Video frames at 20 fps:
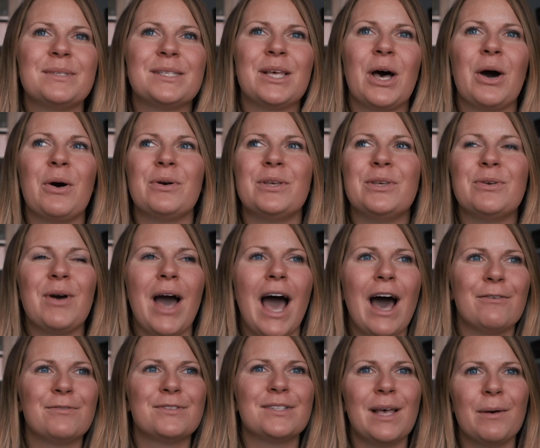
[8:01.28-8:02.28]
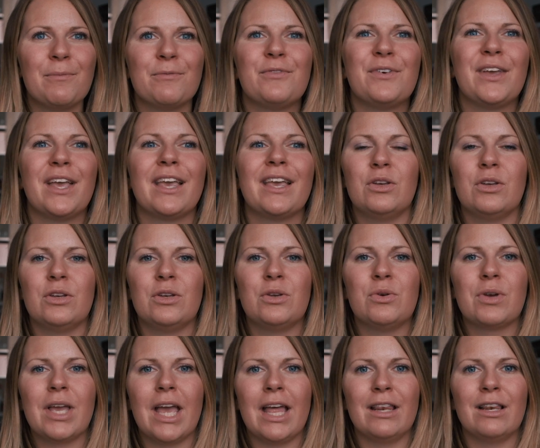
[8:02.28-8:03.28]
So you have something
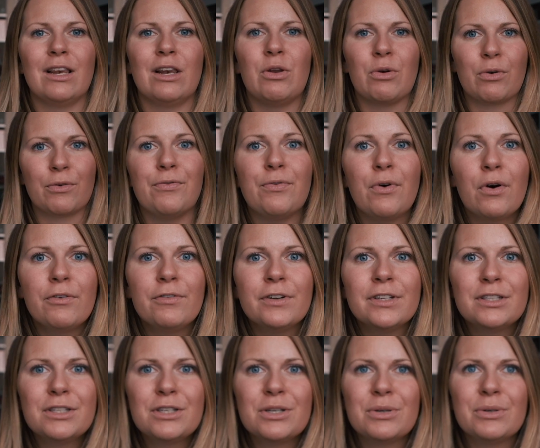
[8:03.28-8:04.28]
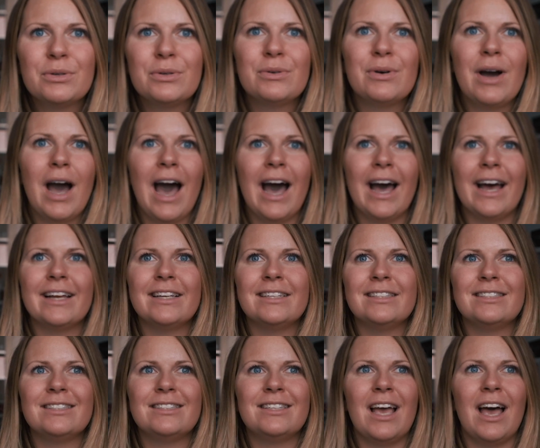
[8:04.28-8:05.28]
you can look forward to
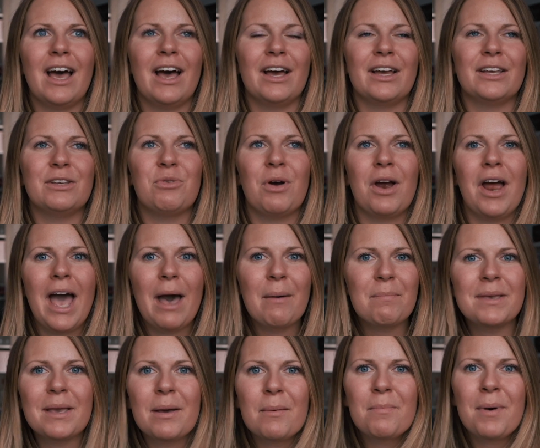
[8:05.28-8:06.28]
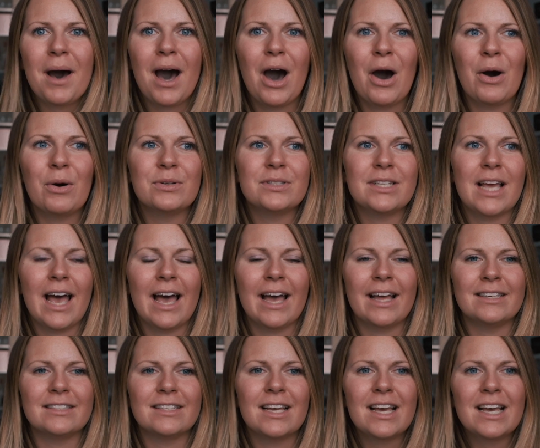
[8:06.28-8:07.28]
and you are happy about,
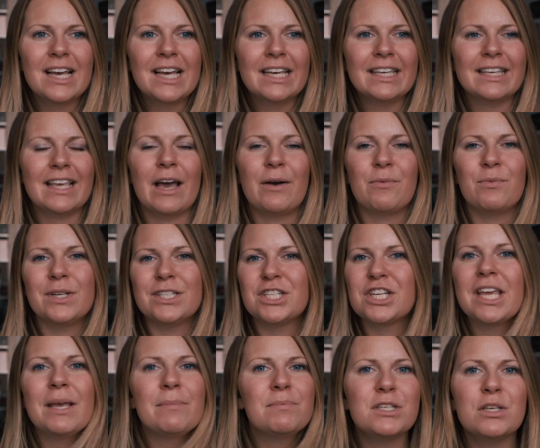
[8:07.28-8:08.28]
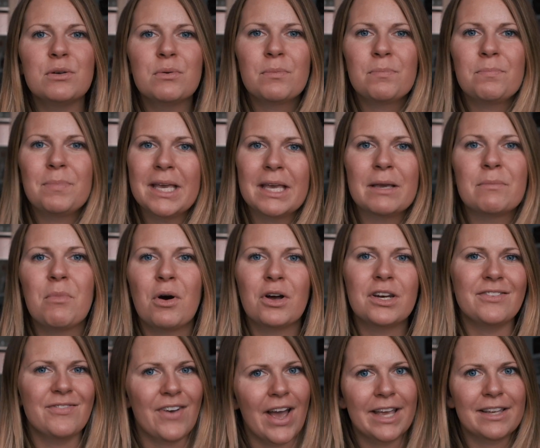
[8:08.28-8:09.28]
and yeah, which keeps you being
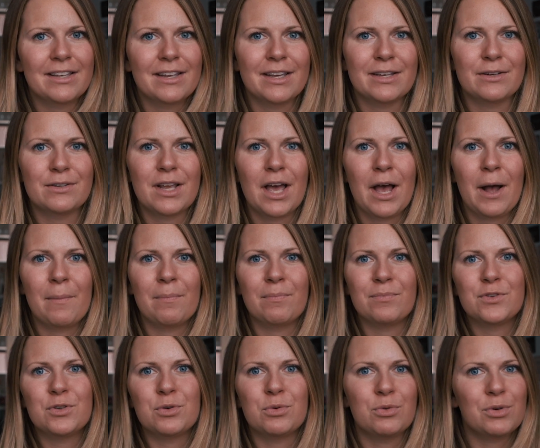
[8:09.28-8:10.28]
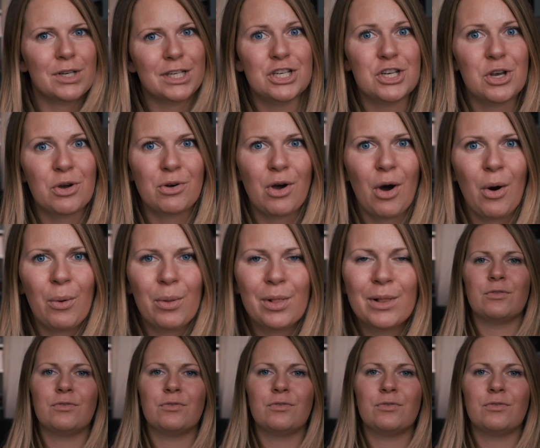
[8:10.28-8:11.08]
motivated to reach your goal.